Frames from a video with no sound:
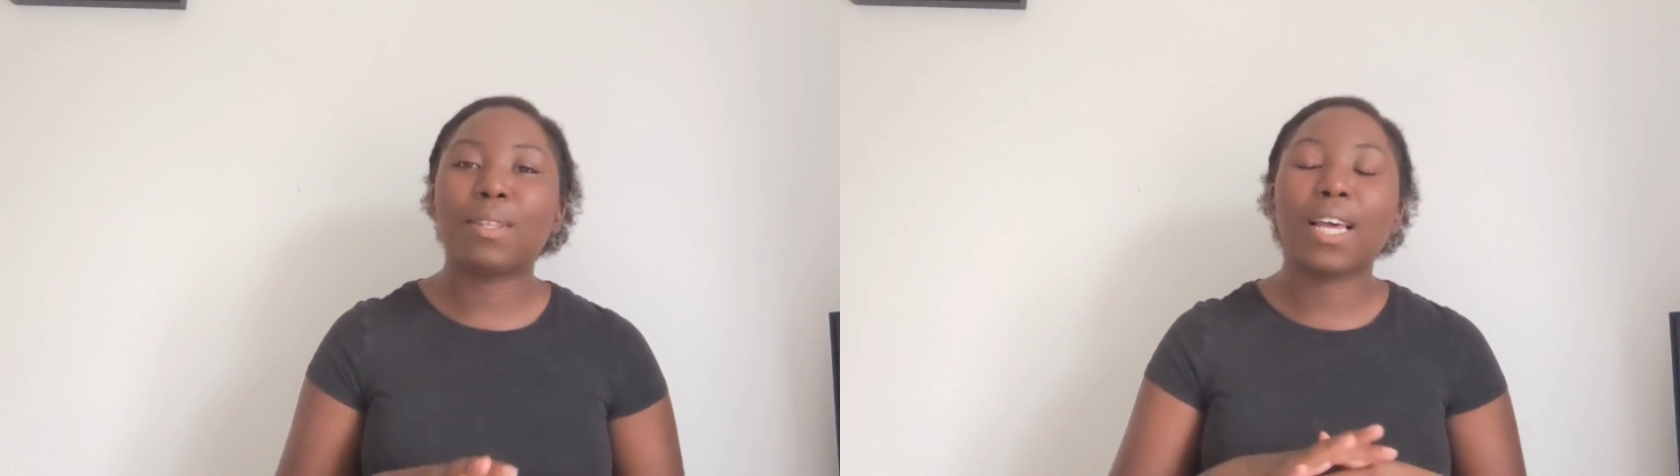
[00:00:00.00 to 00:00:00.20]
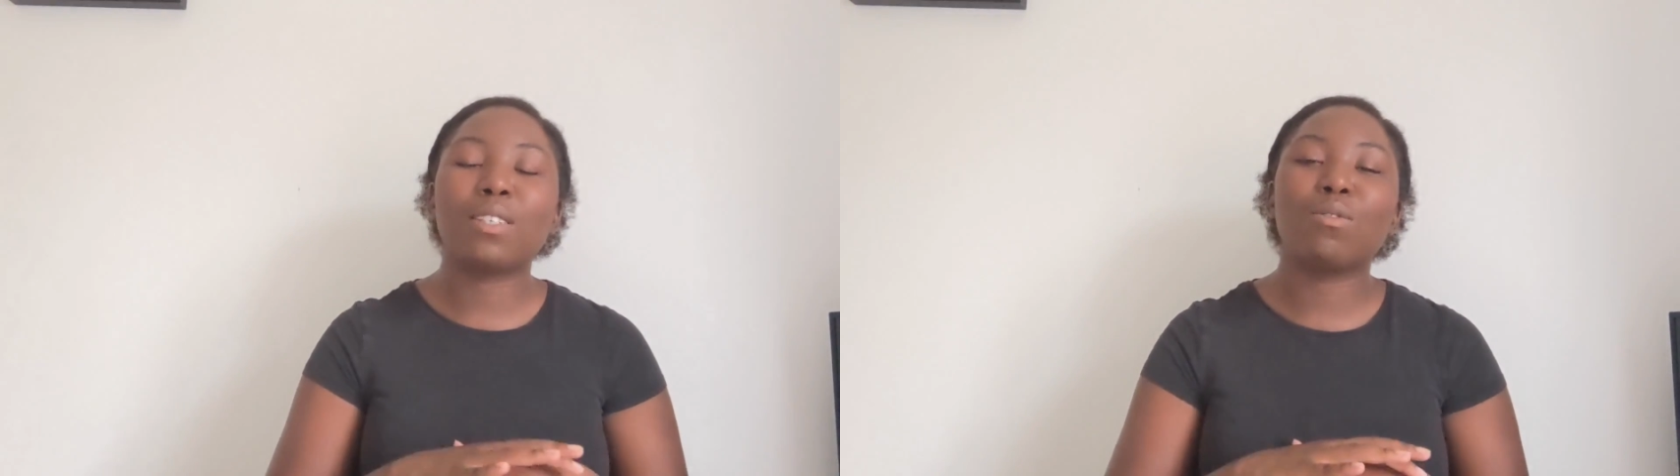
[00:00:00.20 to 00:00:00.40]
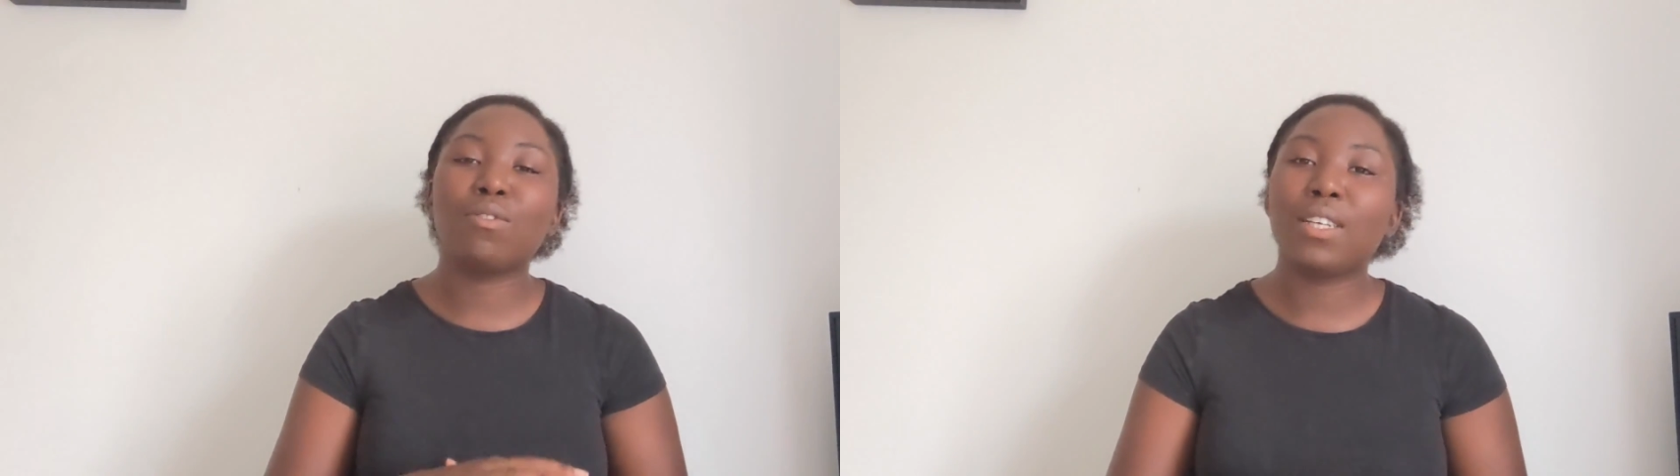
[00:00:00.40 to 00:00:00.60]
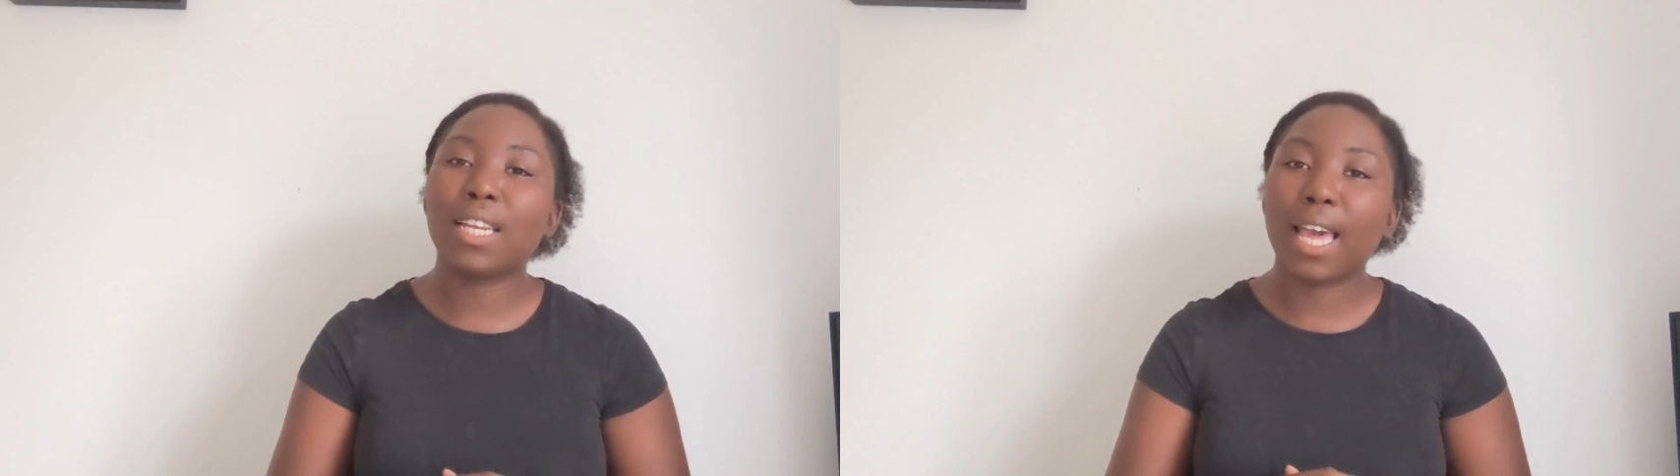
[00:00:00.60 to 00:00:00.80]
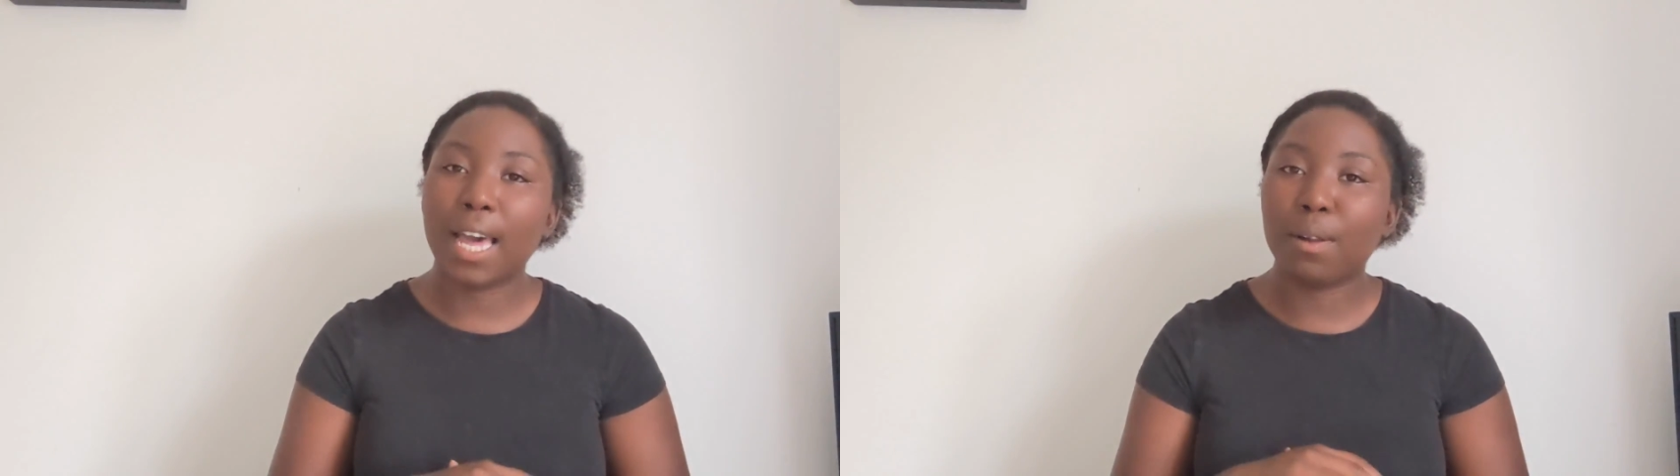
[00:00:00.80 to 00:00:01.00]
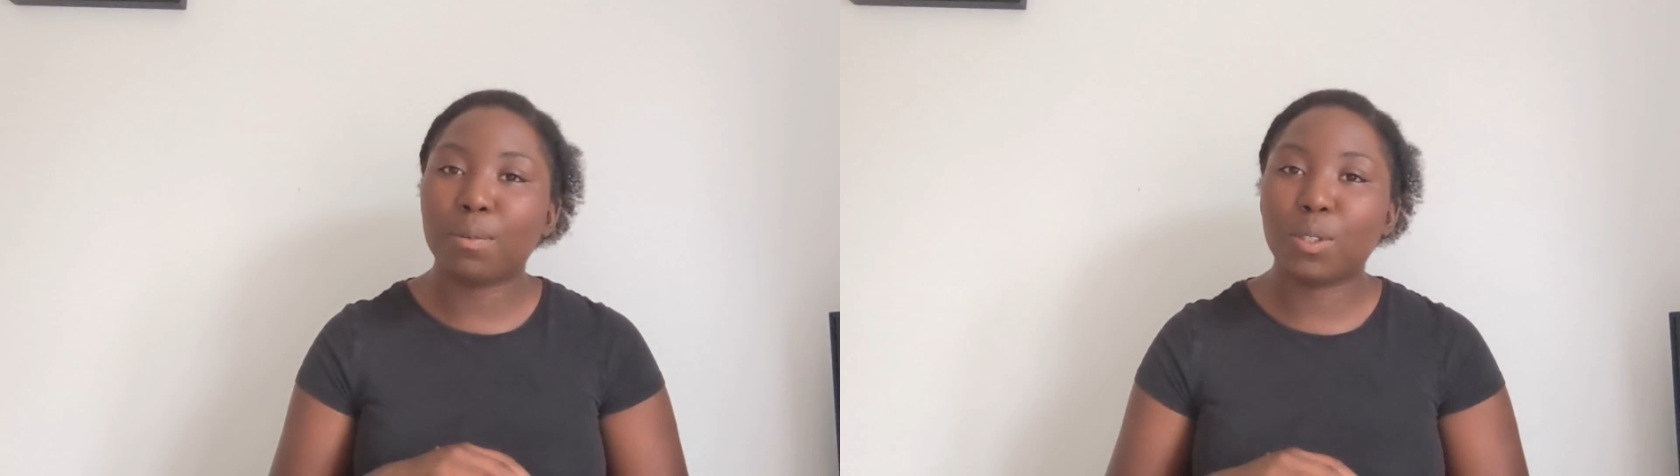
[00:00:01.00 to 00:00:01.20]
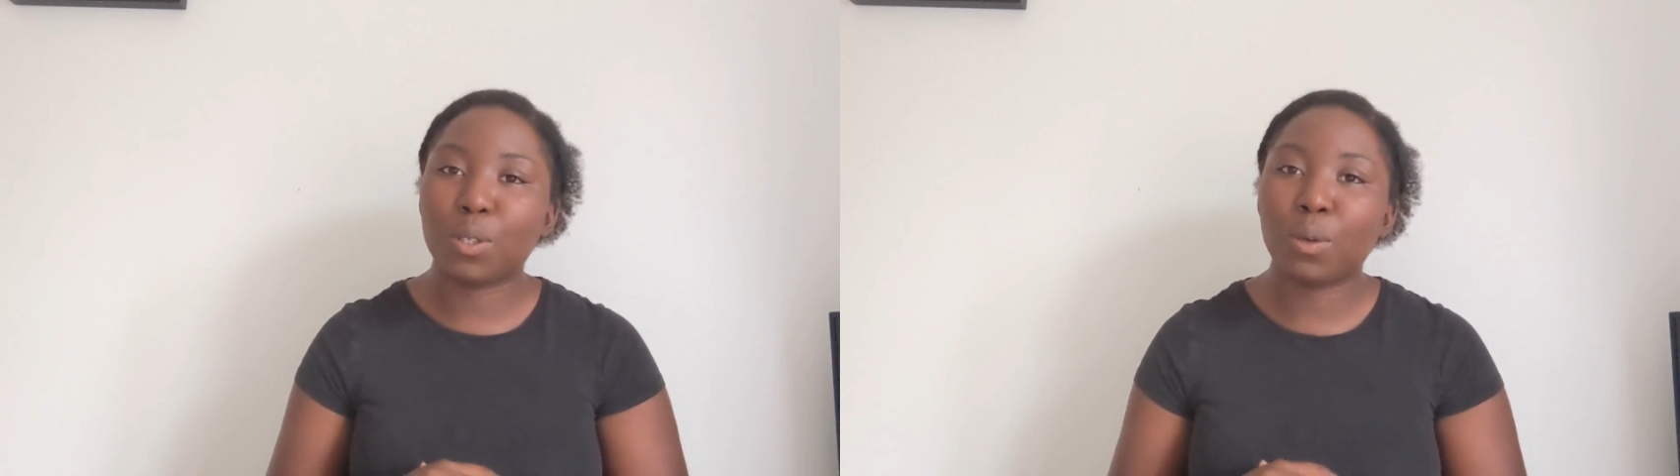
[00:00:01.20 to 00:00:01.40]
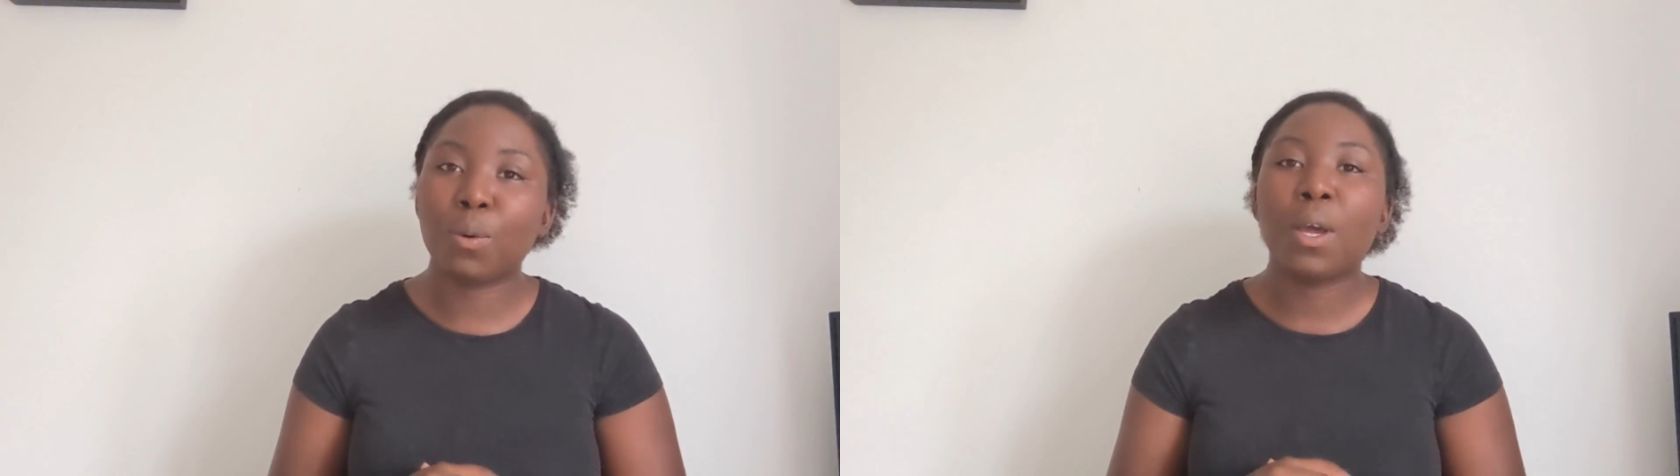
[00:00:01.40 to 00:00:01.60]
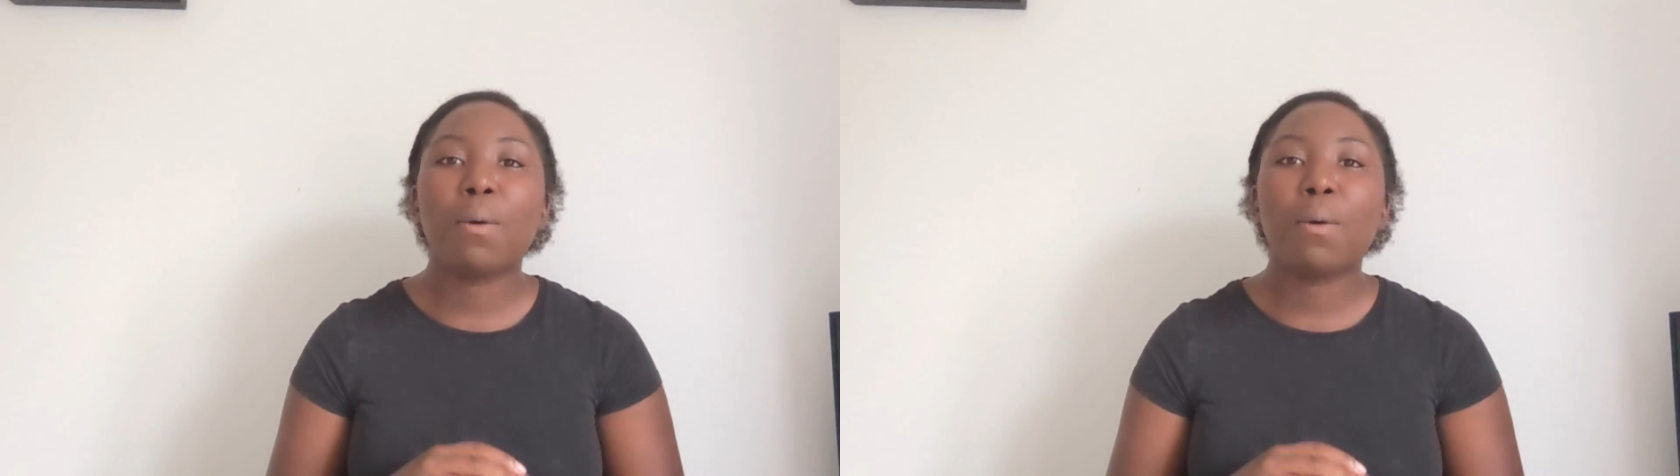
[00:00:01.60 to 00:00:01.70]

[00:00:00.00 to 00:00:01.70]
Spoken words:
that has really helped you